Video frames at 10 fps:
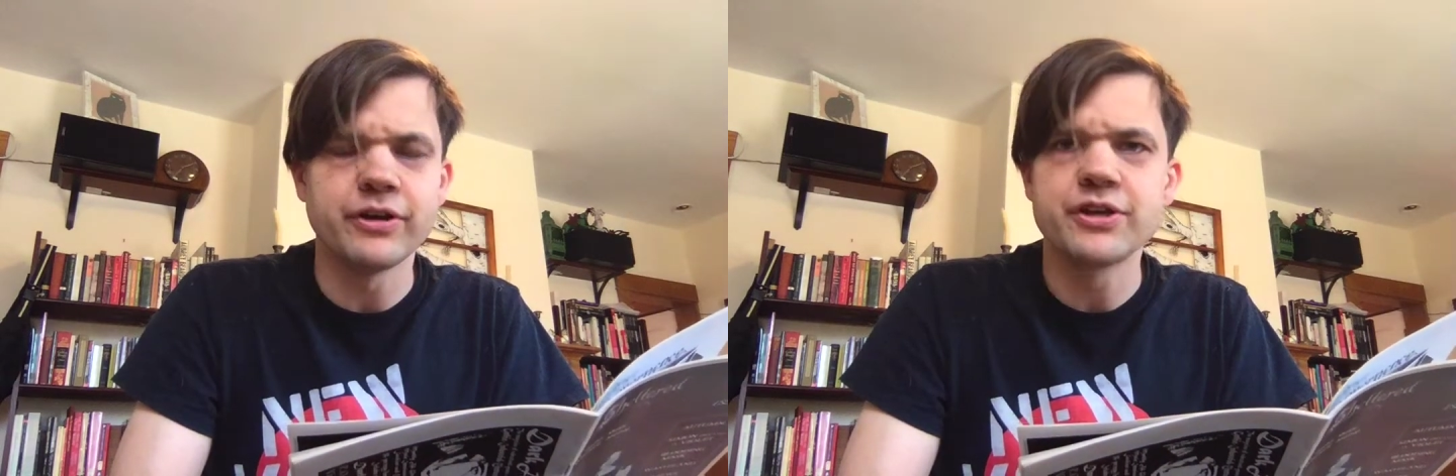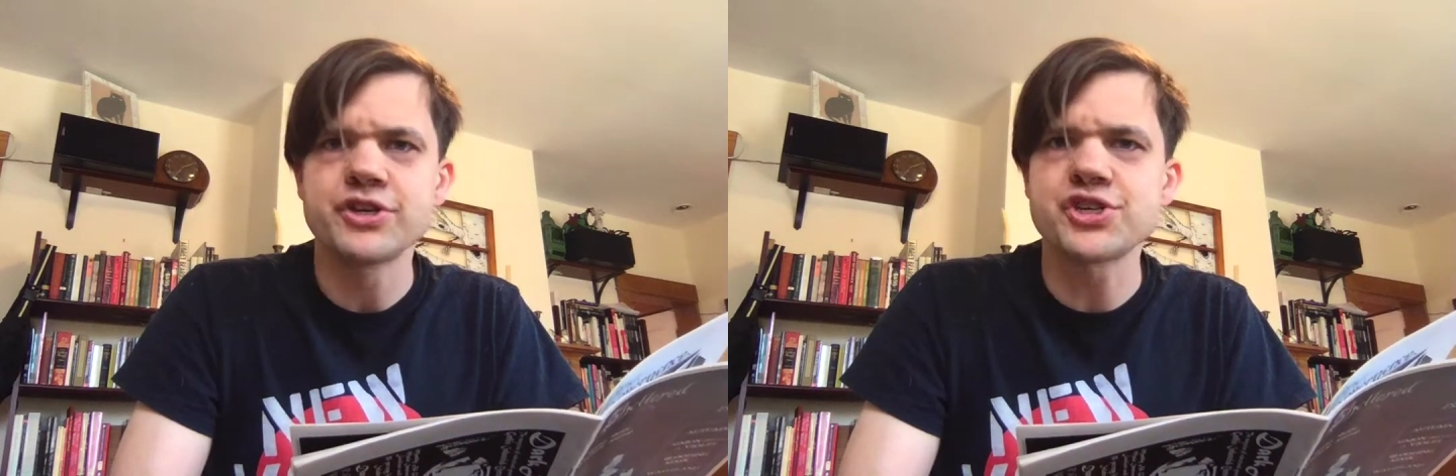
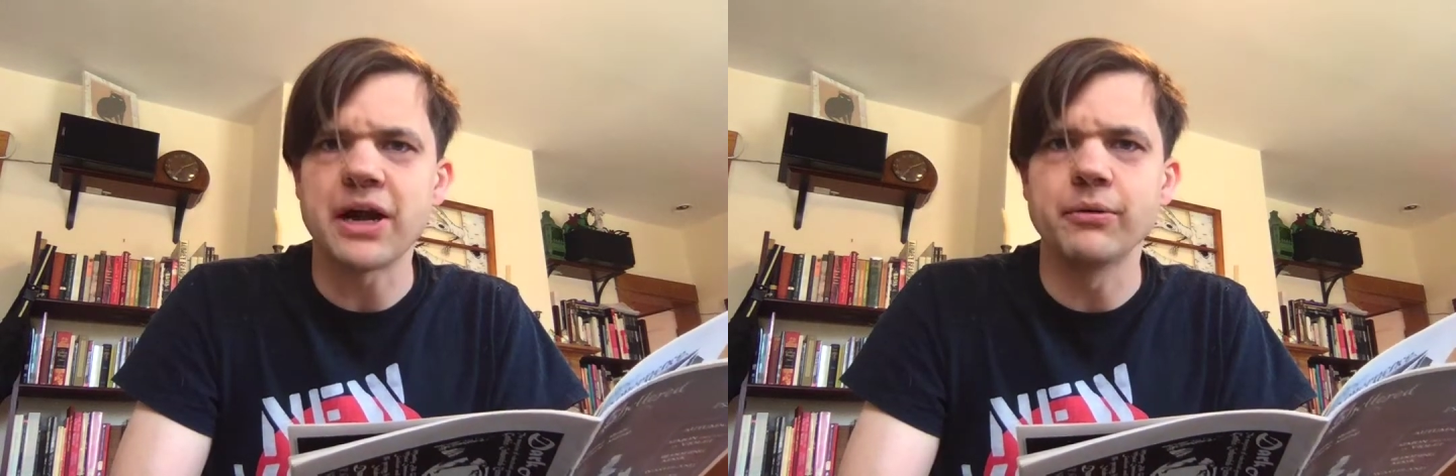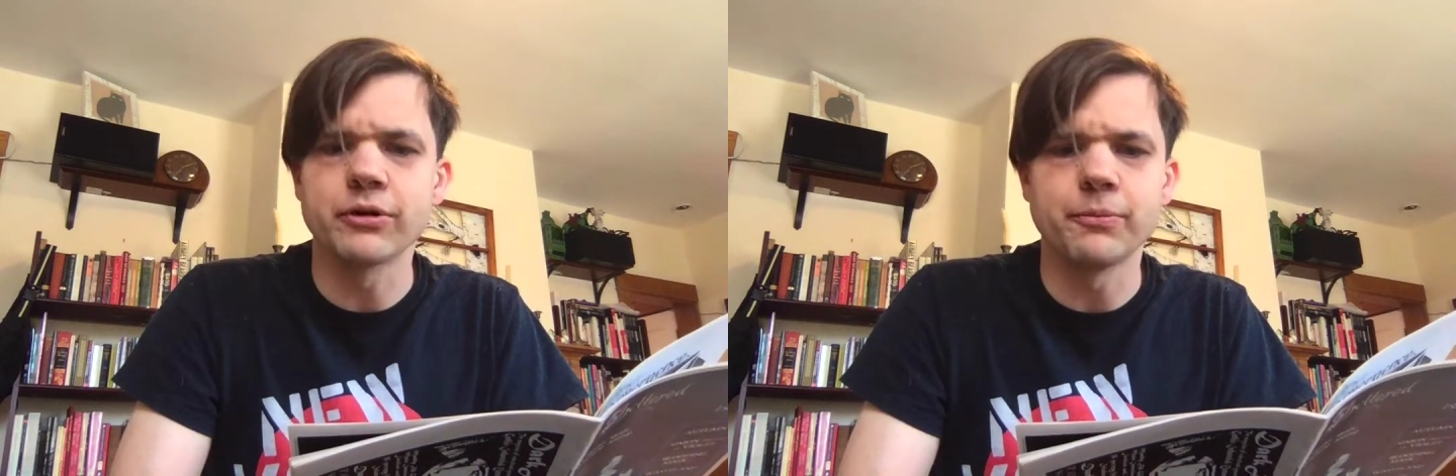
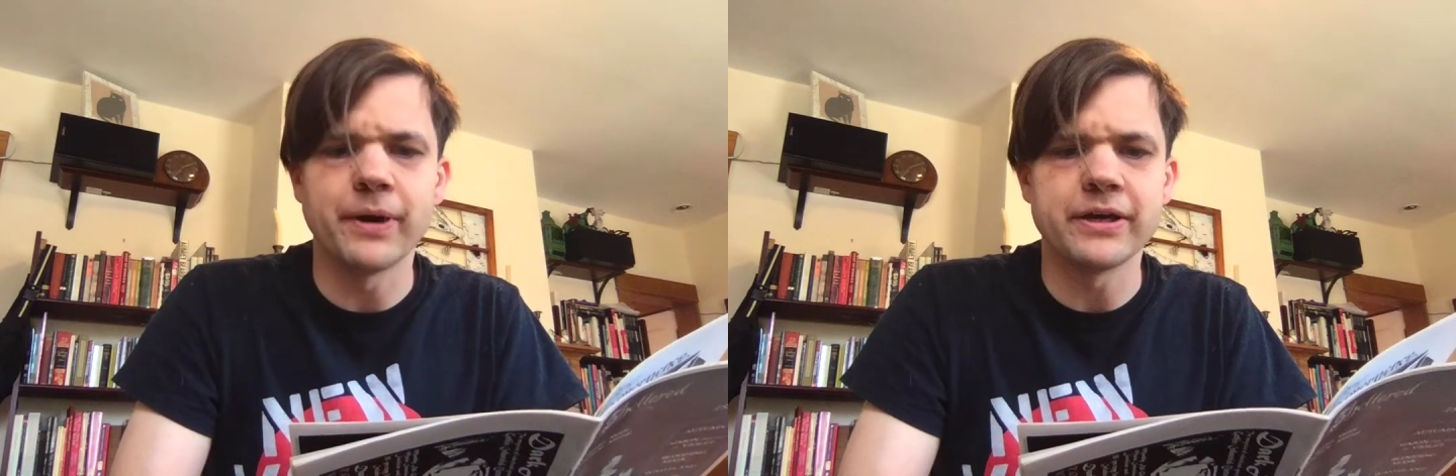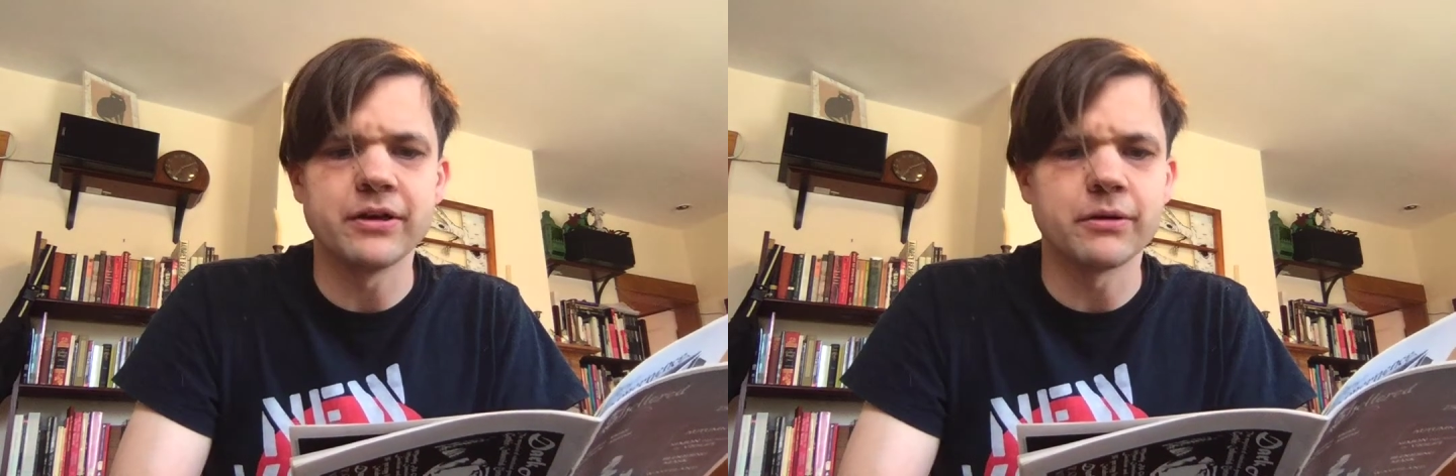showered
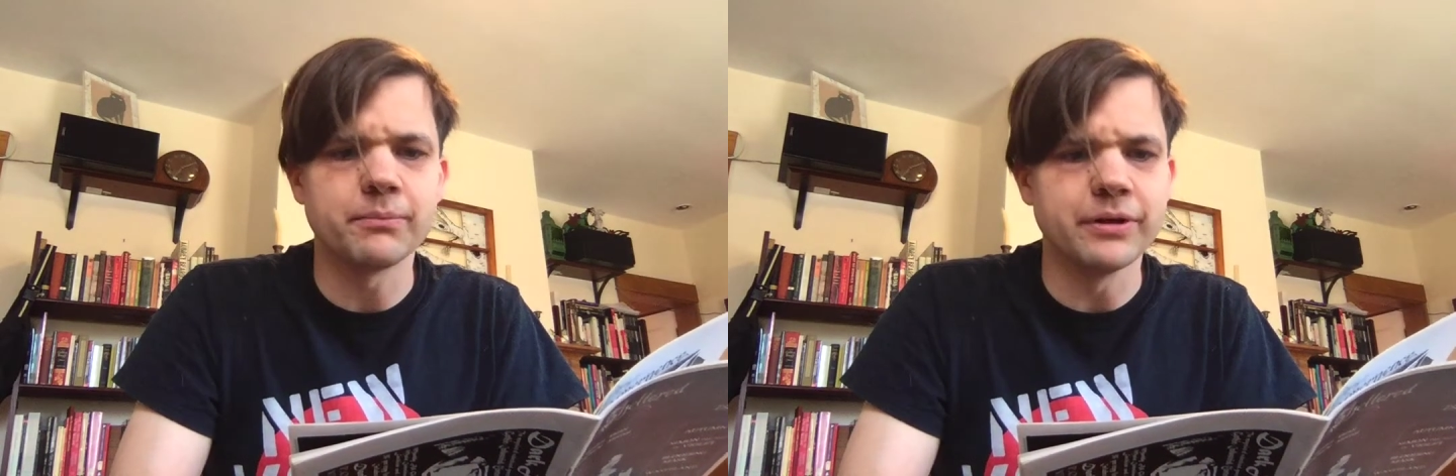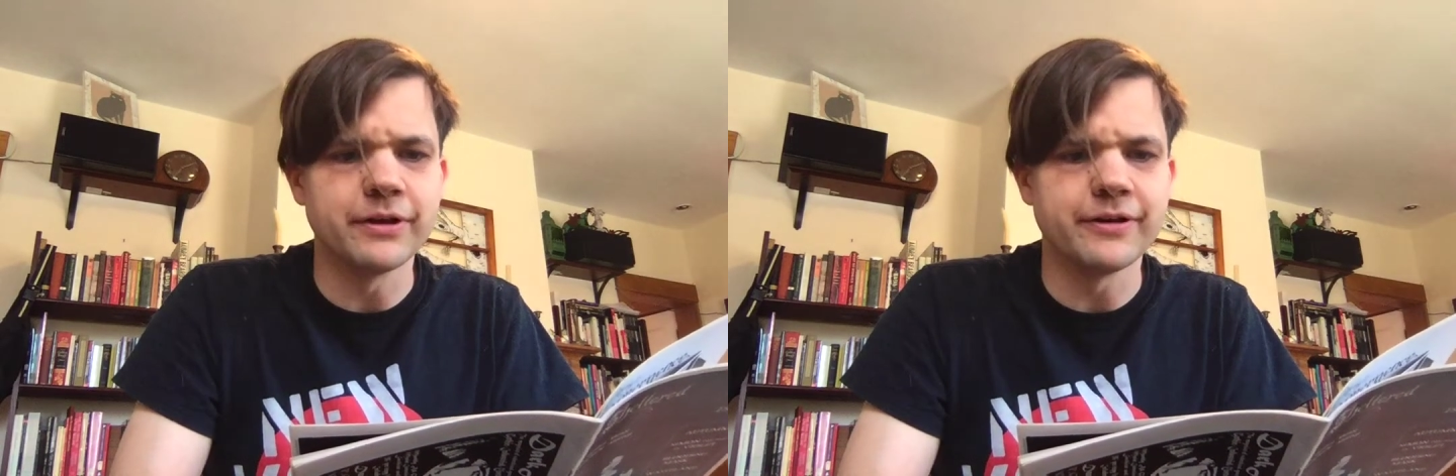by young
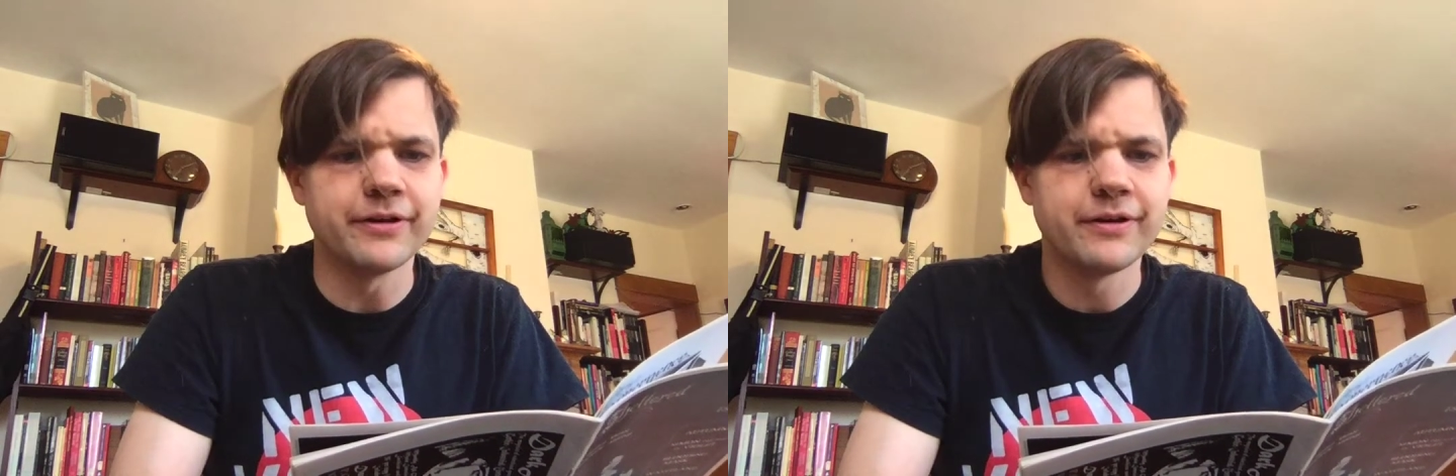blood.